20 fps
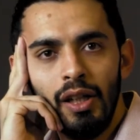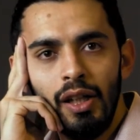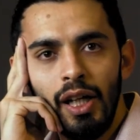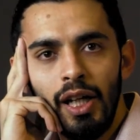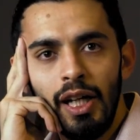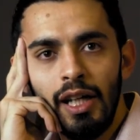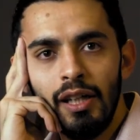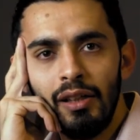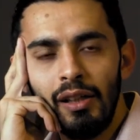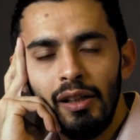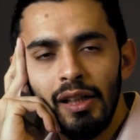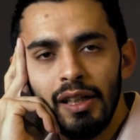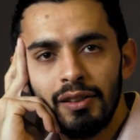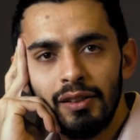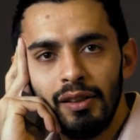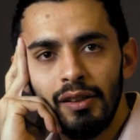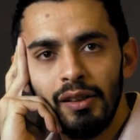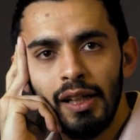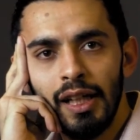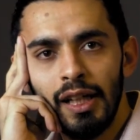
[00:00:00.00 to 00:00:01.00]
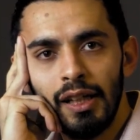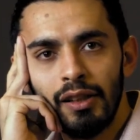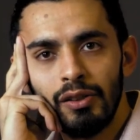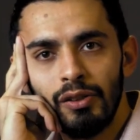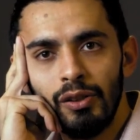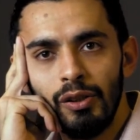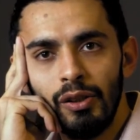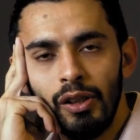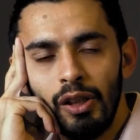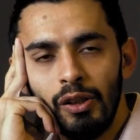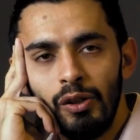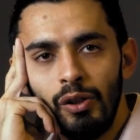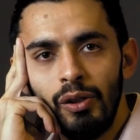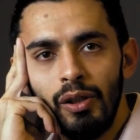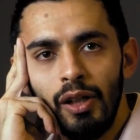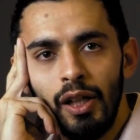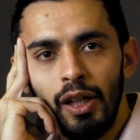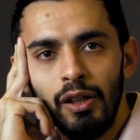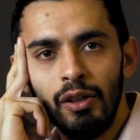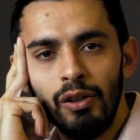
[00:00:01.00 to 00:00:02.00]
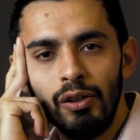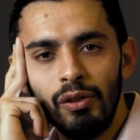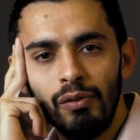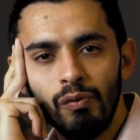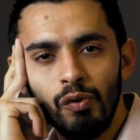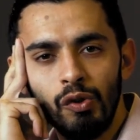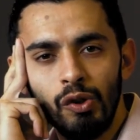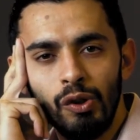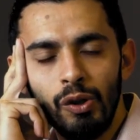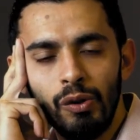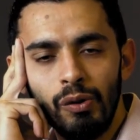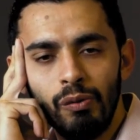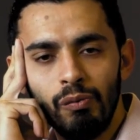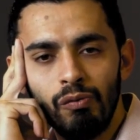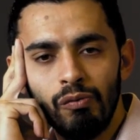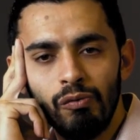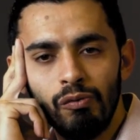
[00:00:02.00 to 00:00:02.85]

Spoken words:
Anything less than that, and